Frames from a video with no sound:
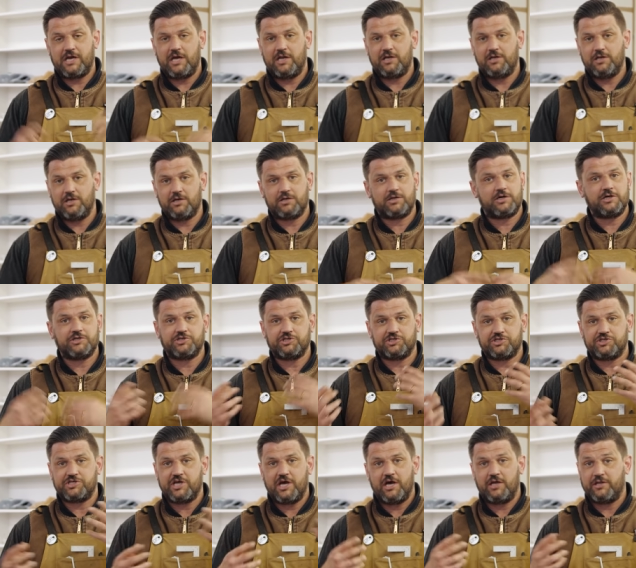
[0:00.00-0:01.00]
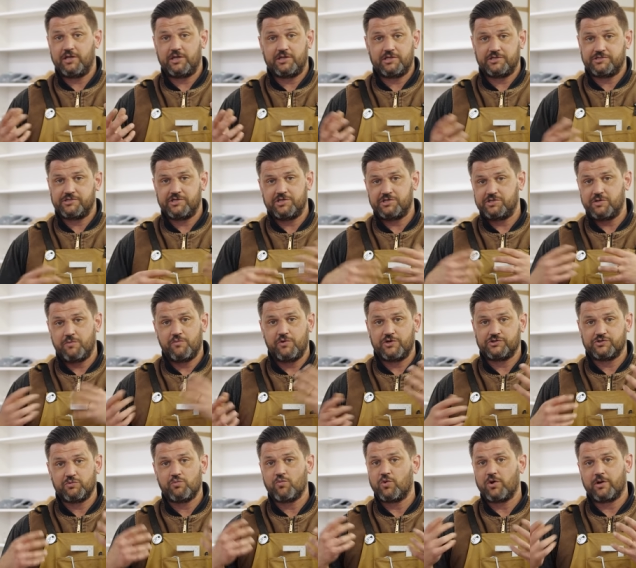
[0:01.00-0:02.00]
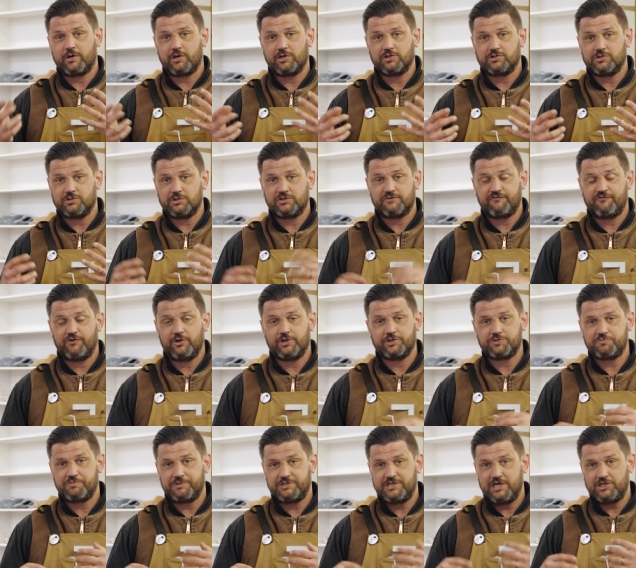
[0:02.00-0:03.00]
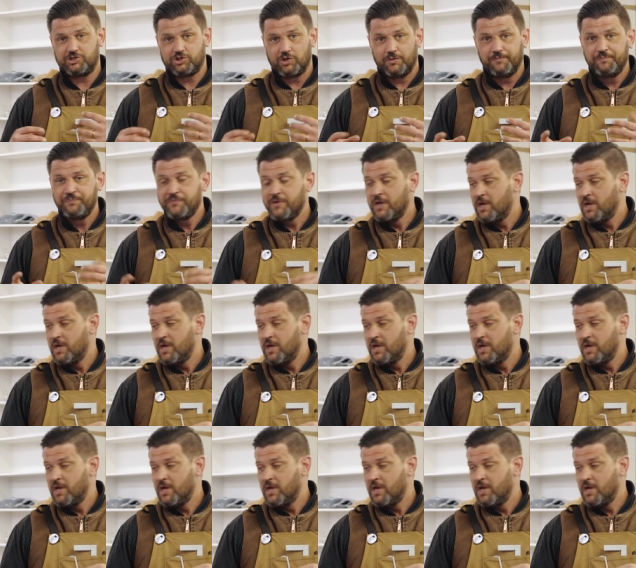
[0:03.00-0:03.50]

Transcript: And you could just tell that the system wasn't working to its fullest potential.